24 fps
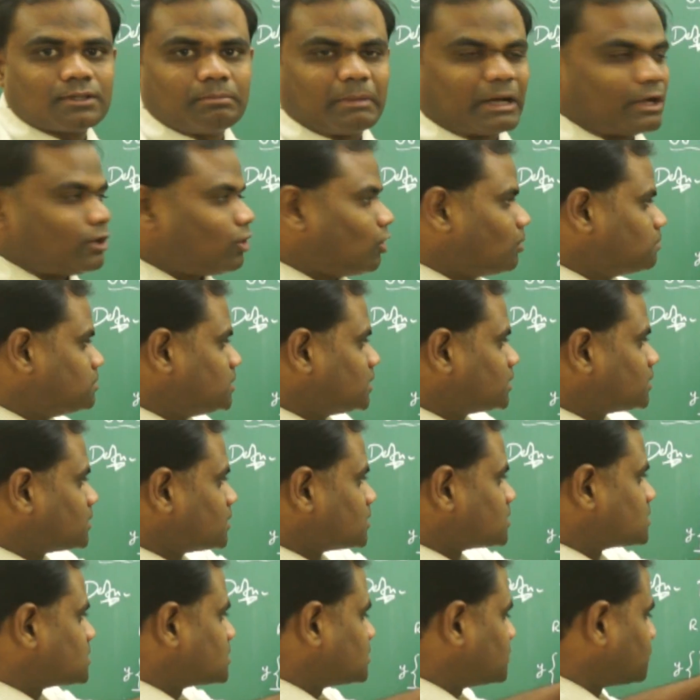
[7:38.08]
my object
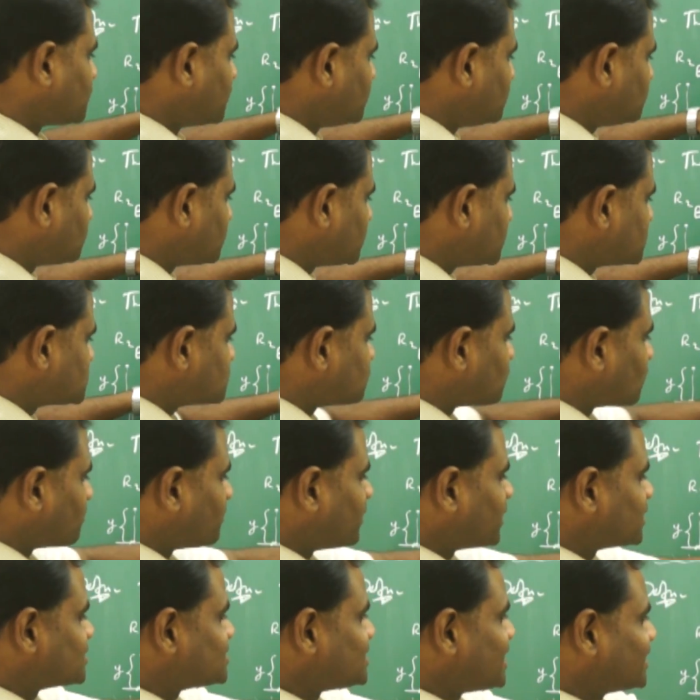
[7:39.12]
is 3 units from
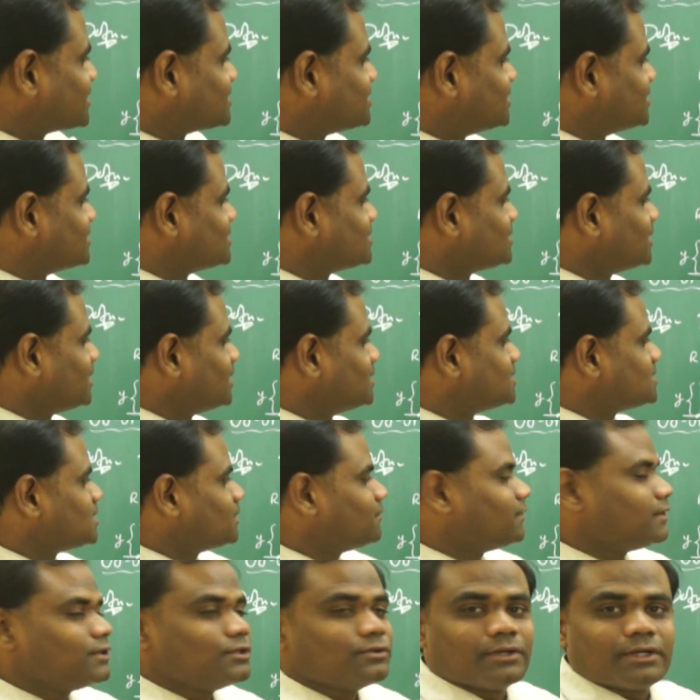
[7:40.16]
x-axis and
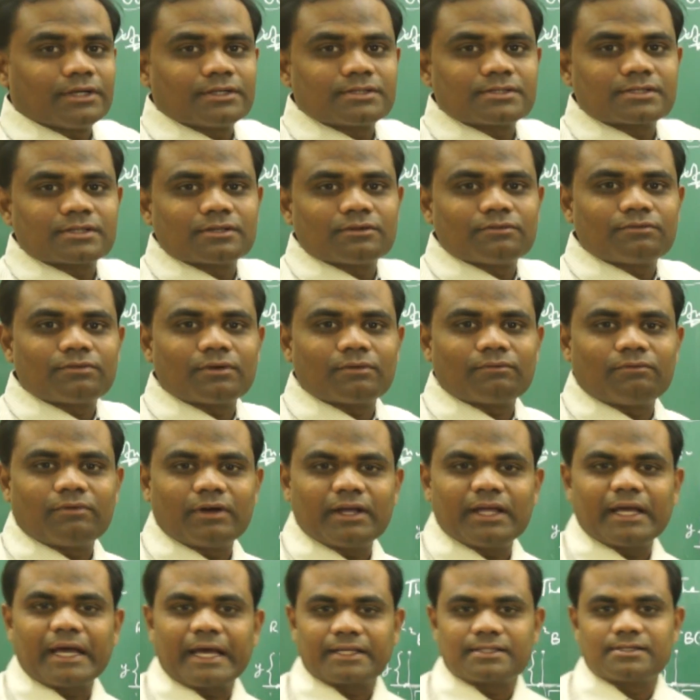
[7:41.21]
7 units from
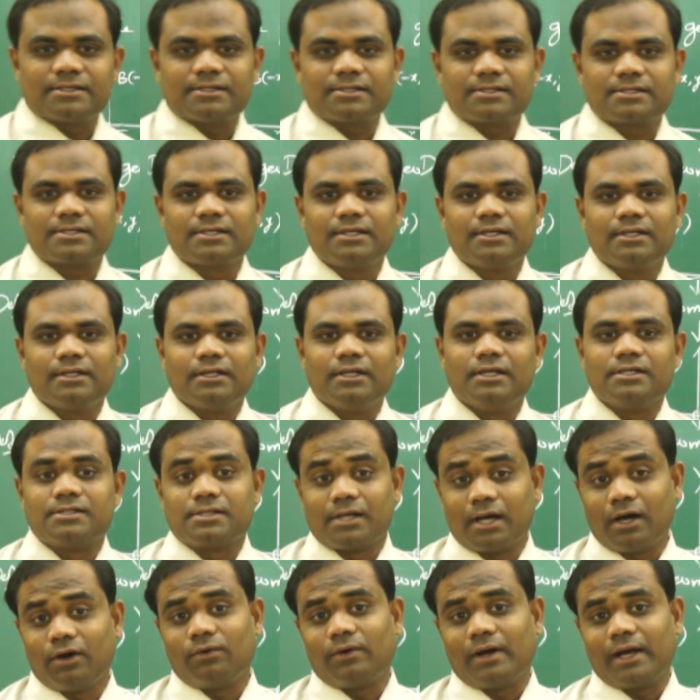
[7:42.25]
y-axis, is
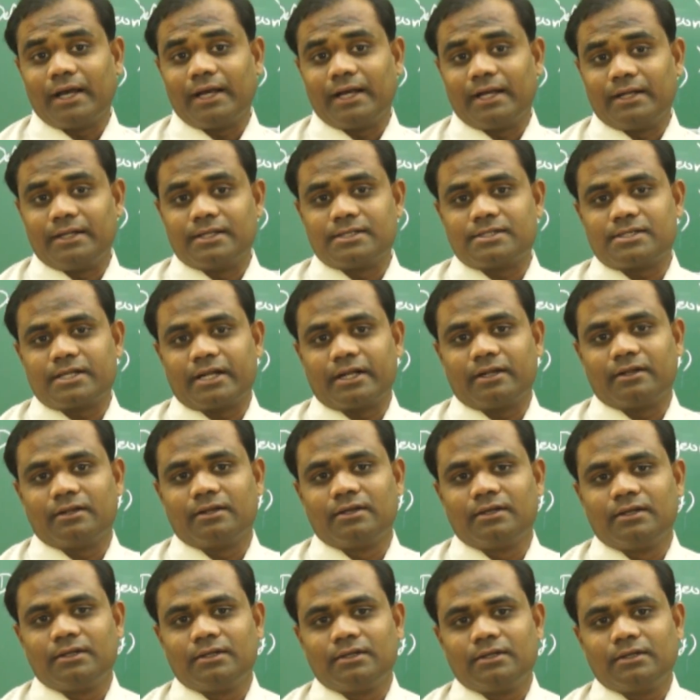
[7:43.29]
how I understand
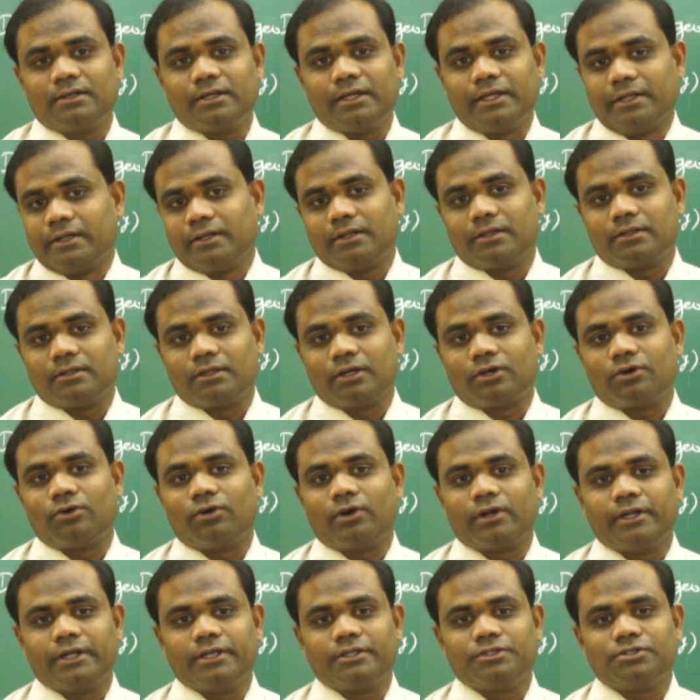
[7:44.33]
in the
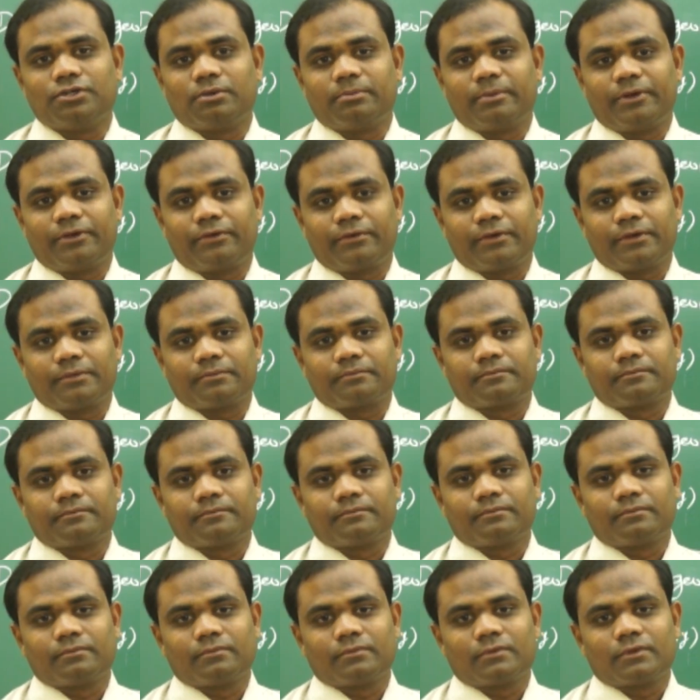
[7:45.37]
coordinate geometry.
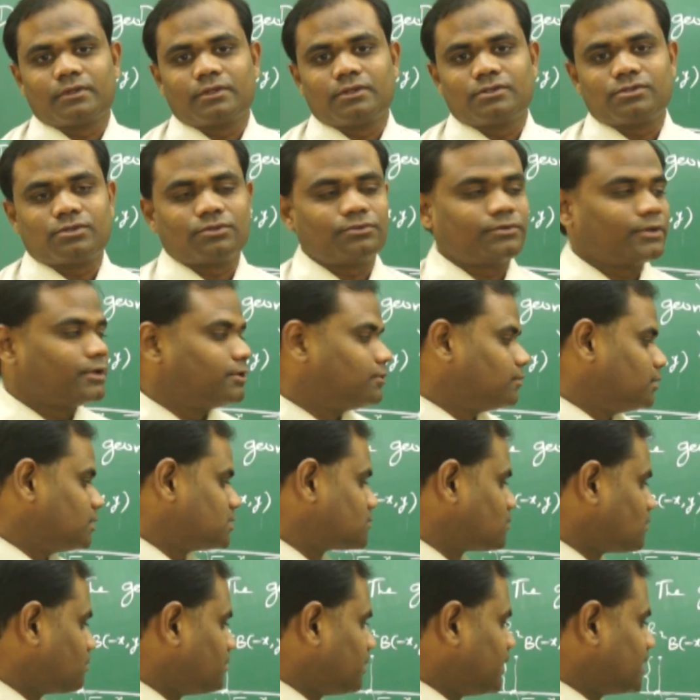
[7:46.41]
So 3 units
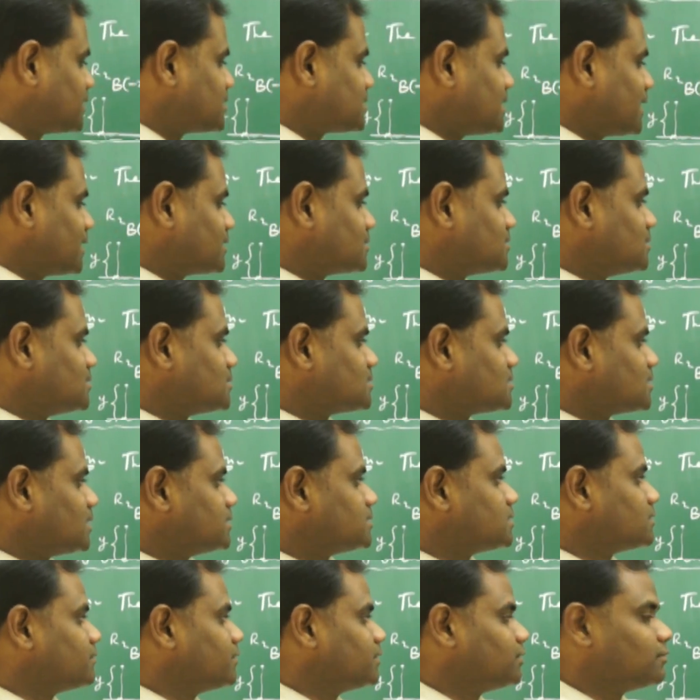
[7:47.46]
from x-axis
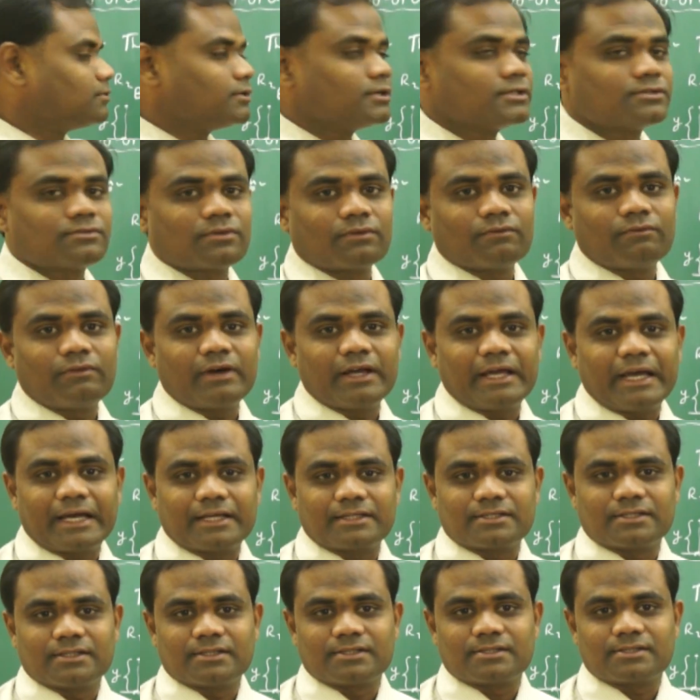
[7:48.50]
and 7 units from
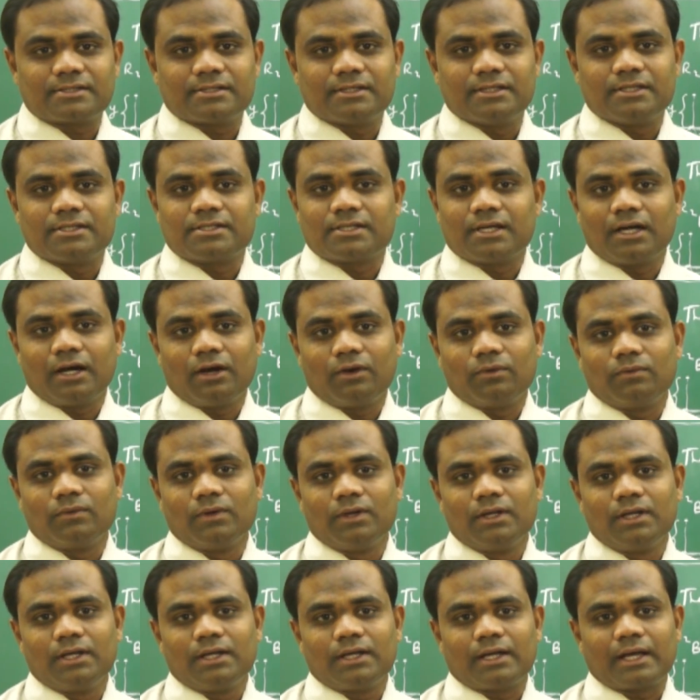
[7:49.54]
y-axis is how
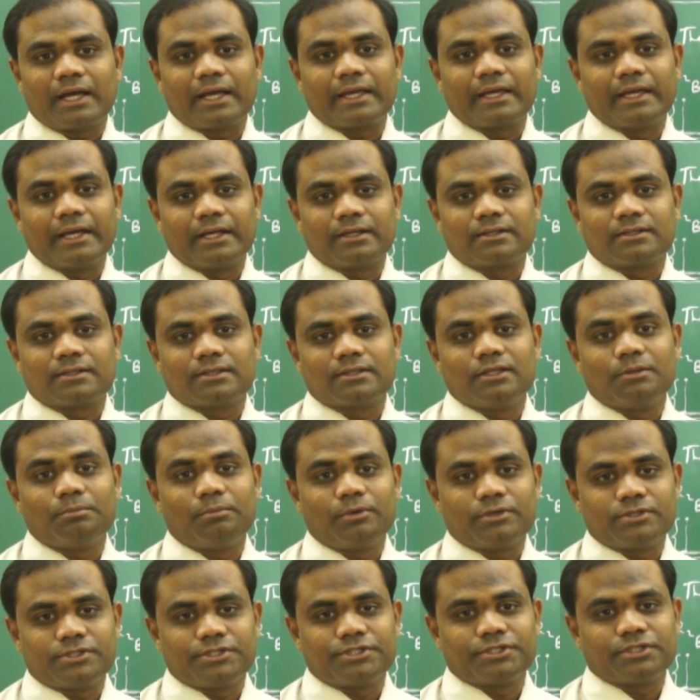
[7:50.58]
I get the
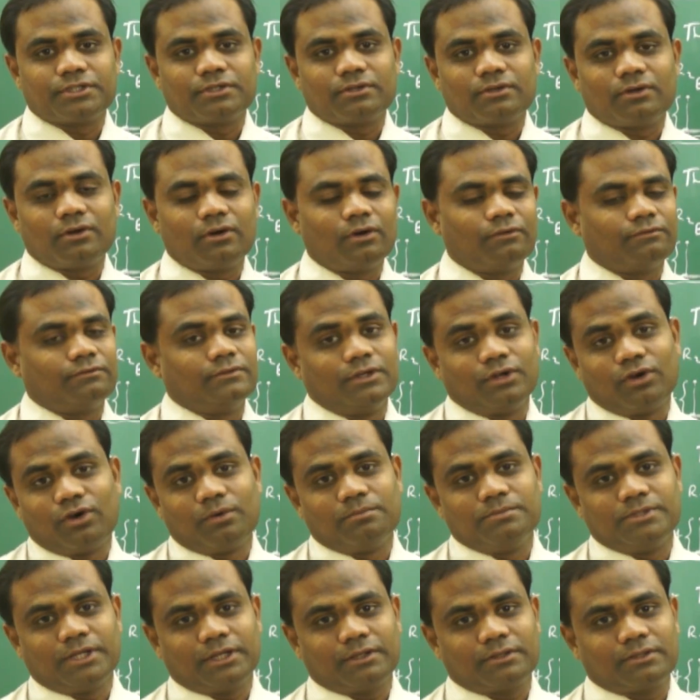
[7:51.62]
position of the
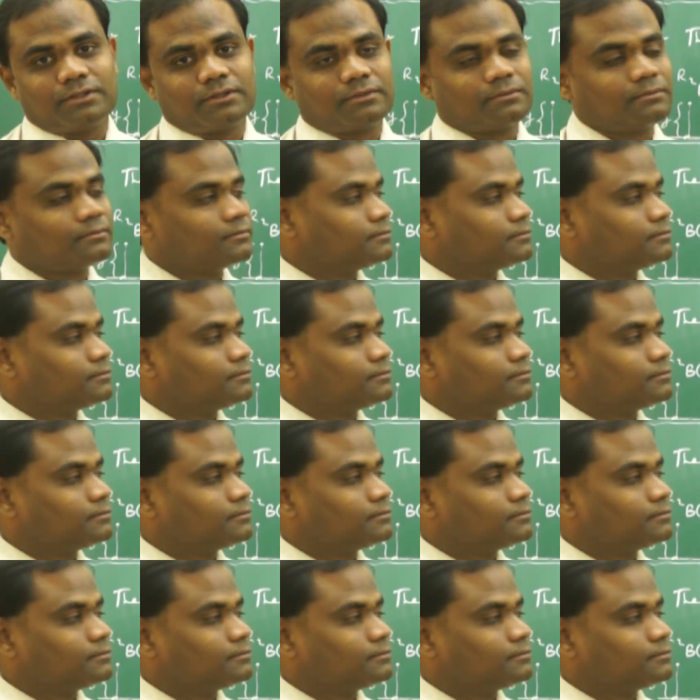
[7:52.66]
object.